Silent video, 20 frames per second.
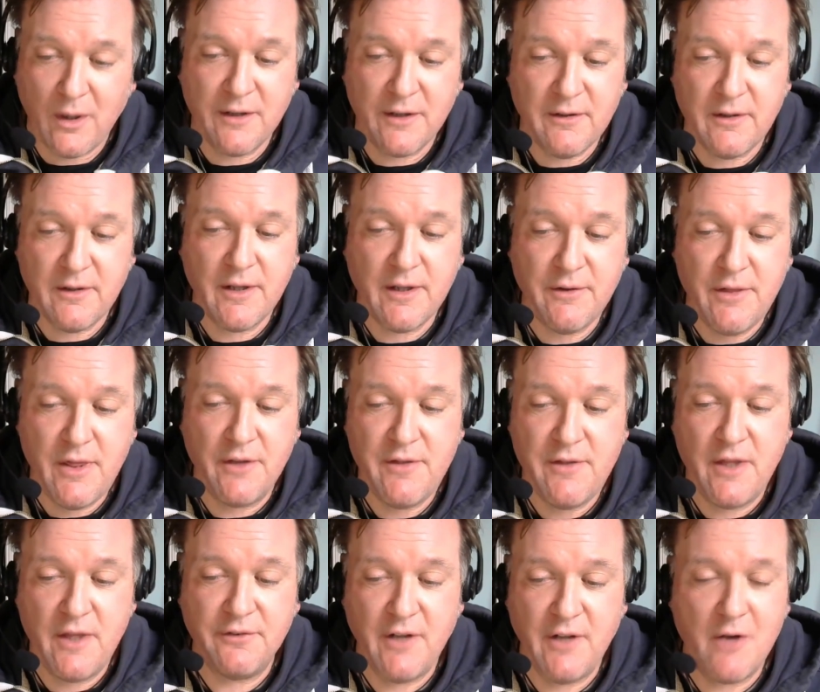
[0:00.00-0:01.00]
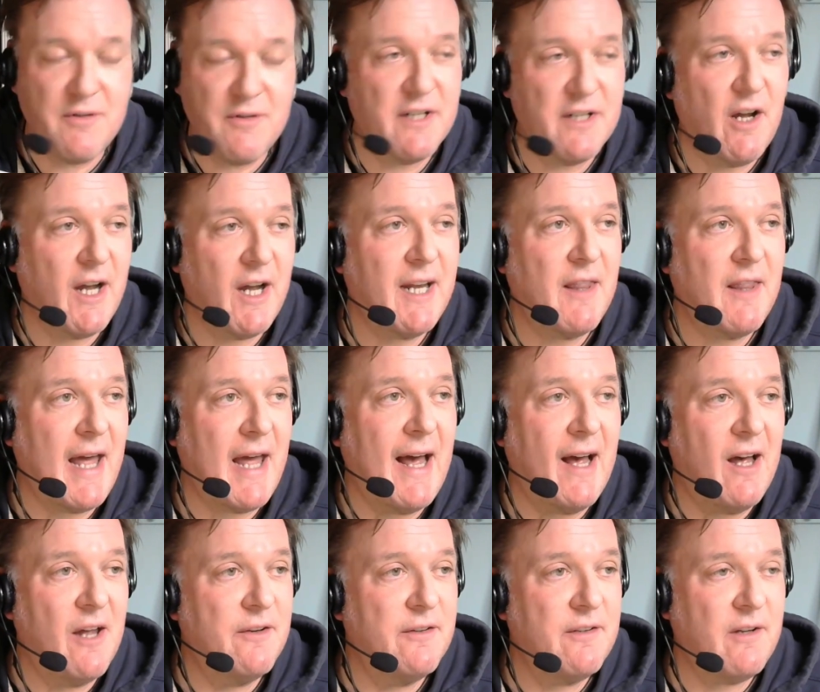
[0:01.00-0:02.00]
and there's no denying that.
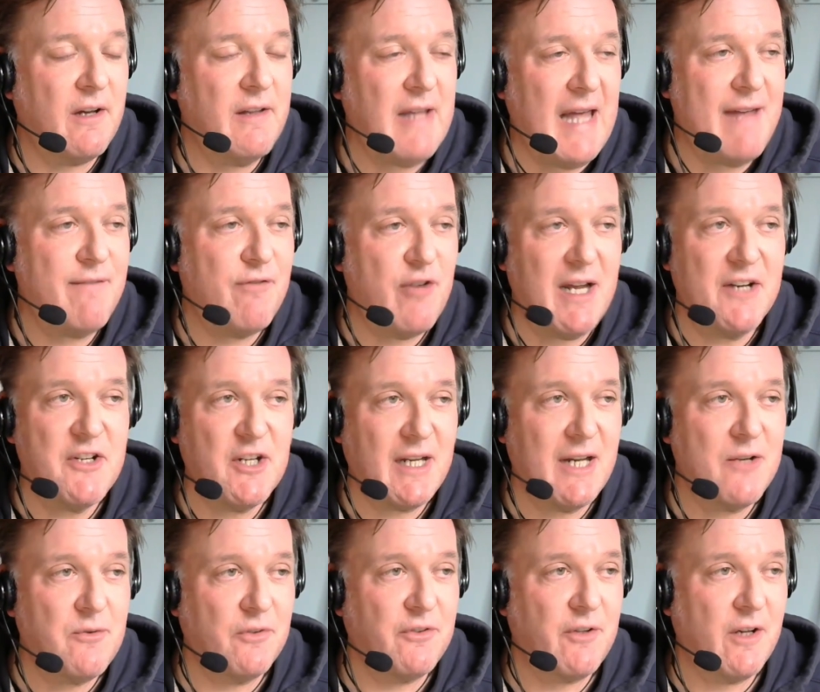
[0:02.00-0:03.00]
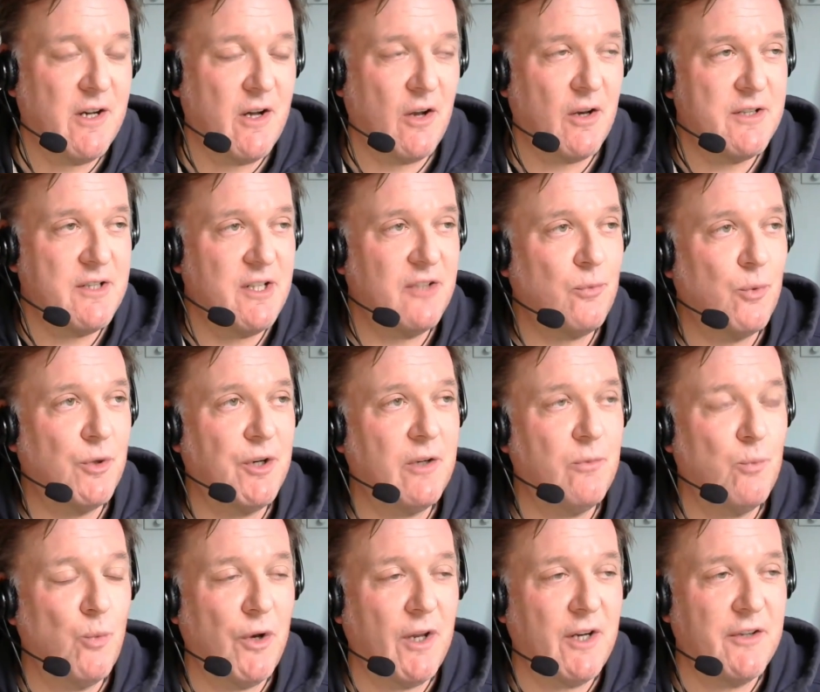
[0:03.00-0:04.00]
And every educational psychologist
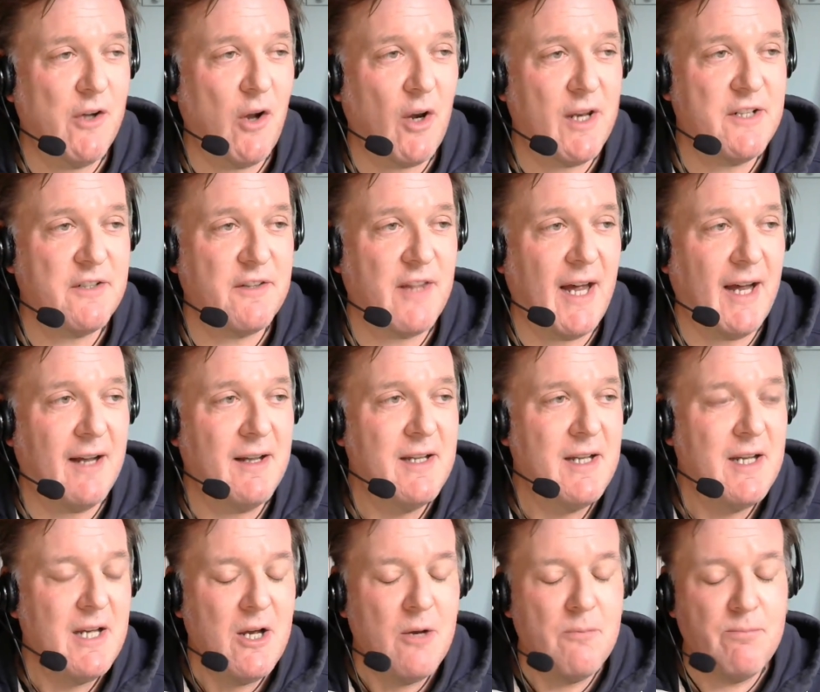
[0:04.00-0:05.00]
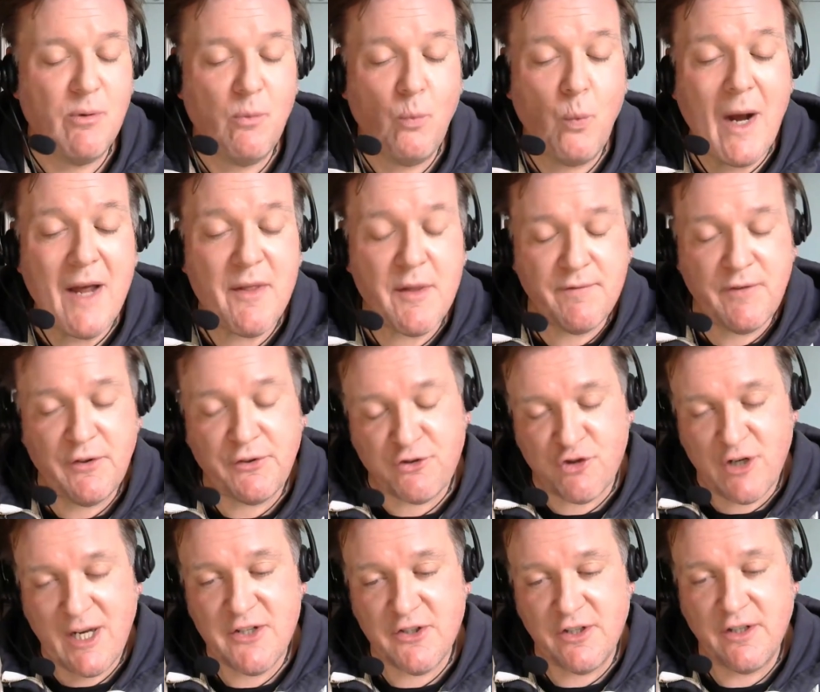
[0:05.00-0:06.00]
would acknowledge that. But where the
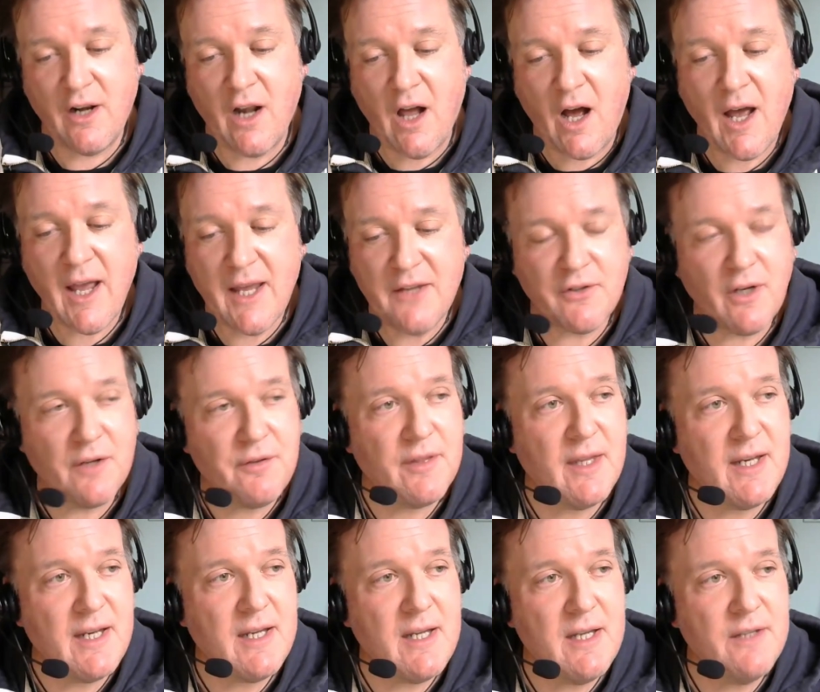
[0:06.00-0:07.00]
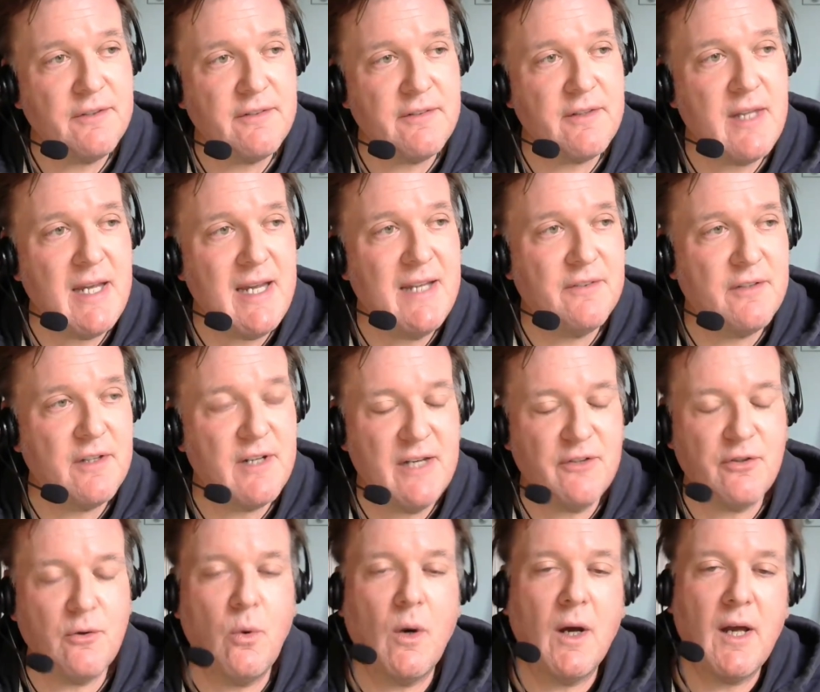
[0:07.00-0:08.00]
frustration lies, I think, is that it's
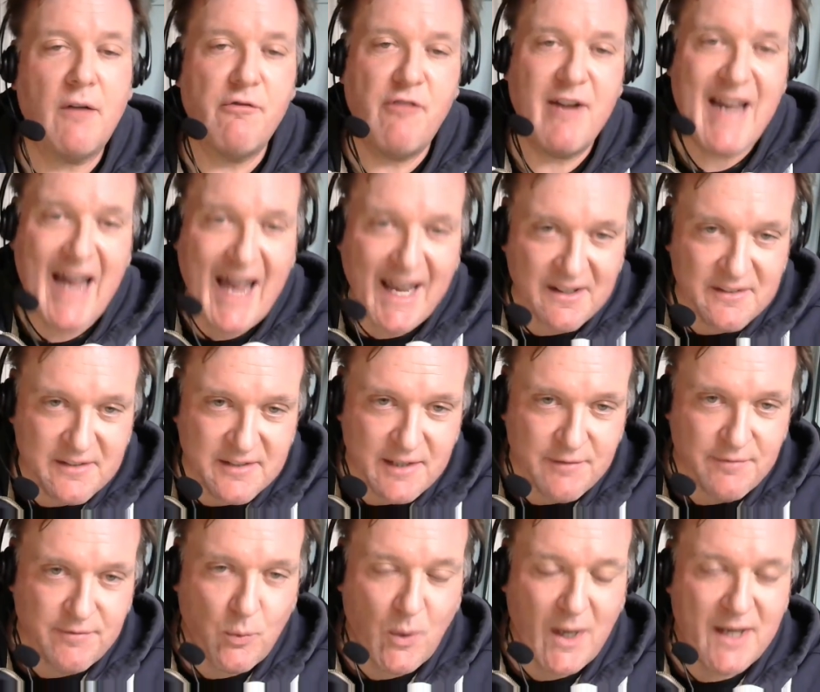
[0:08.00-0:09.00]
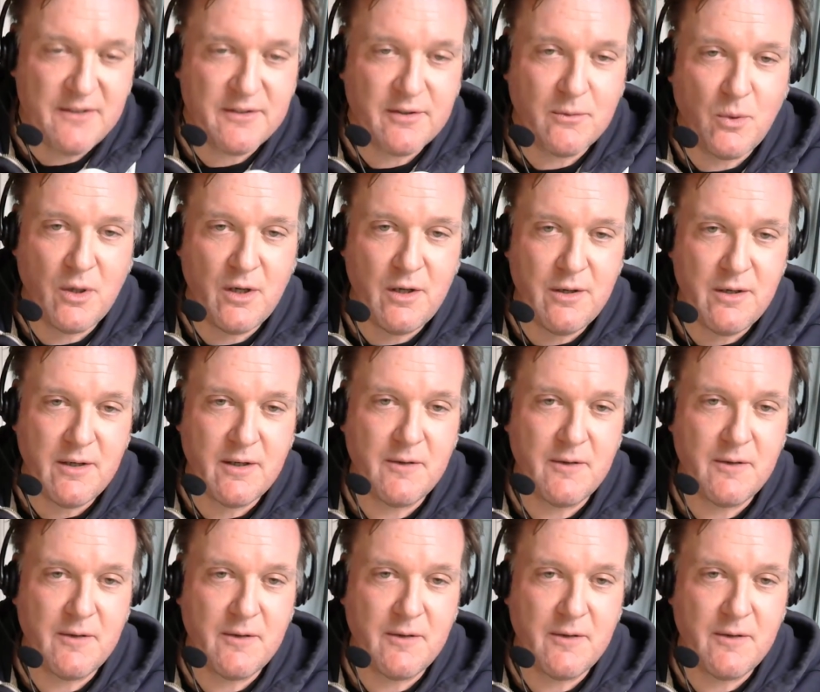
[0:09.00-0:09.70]
quite a reactive way to work,